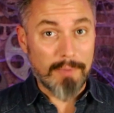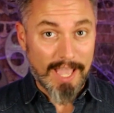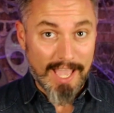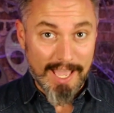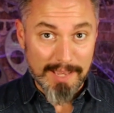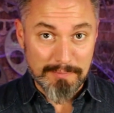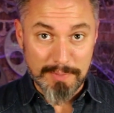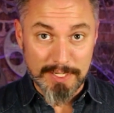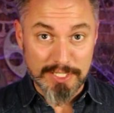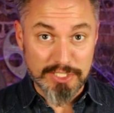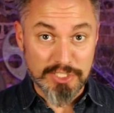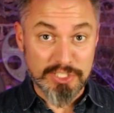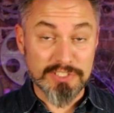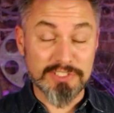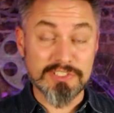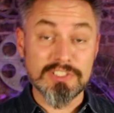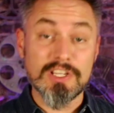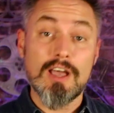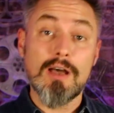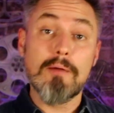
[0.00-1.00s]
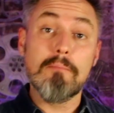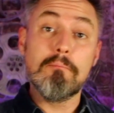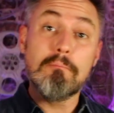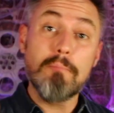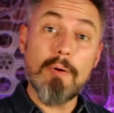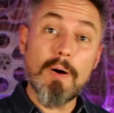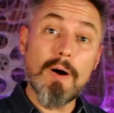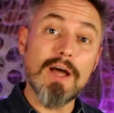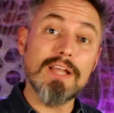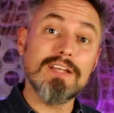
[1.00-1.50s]
bad bitches,
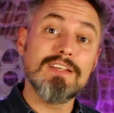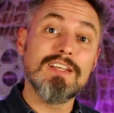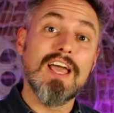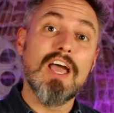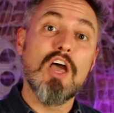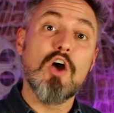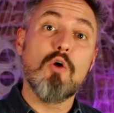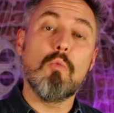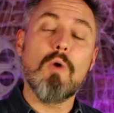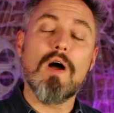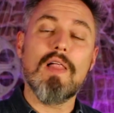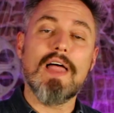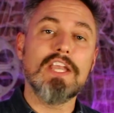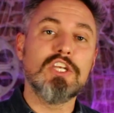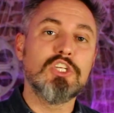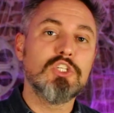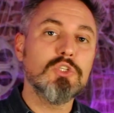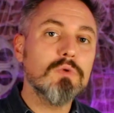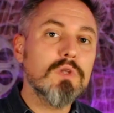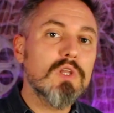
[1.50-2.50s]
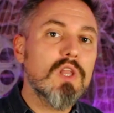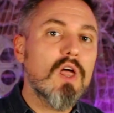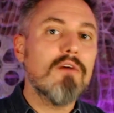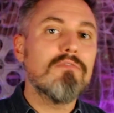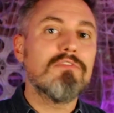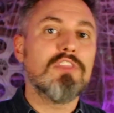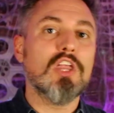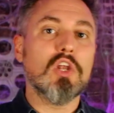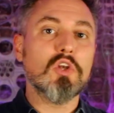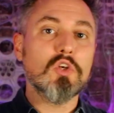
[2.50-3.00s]
but while I do
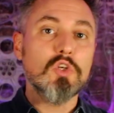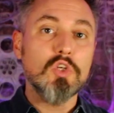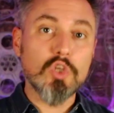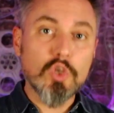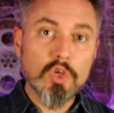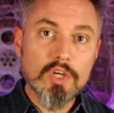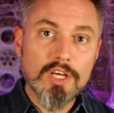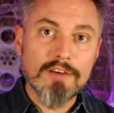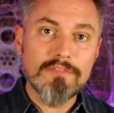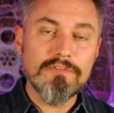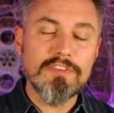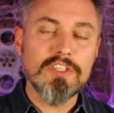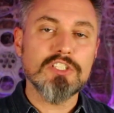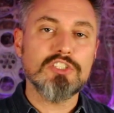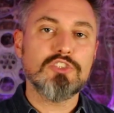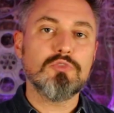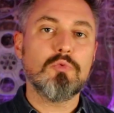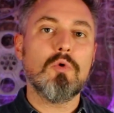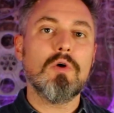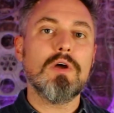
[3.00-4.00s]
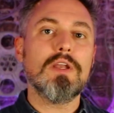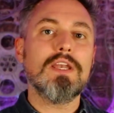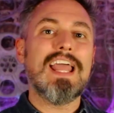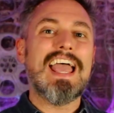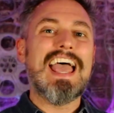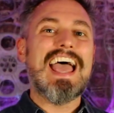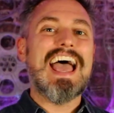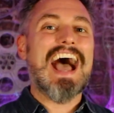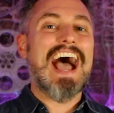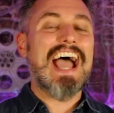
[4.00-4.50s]
love the look of this one,
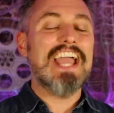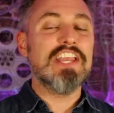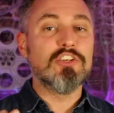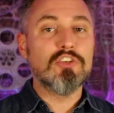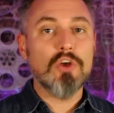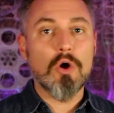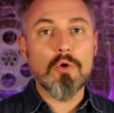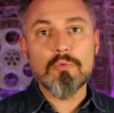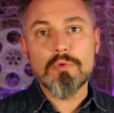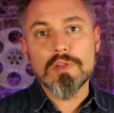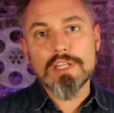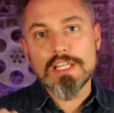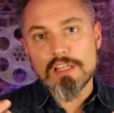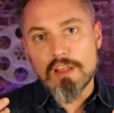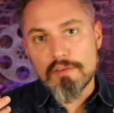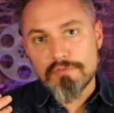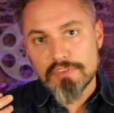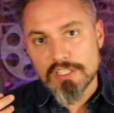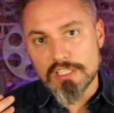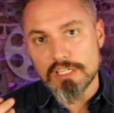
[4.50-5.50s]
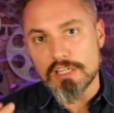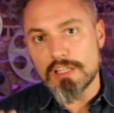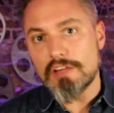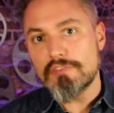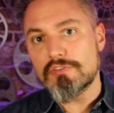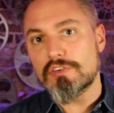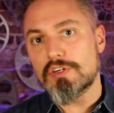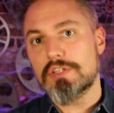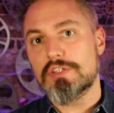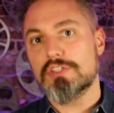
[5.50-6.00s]
I don't really love the
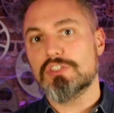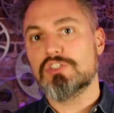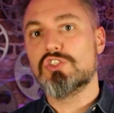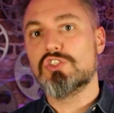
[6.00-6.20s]
delivery of the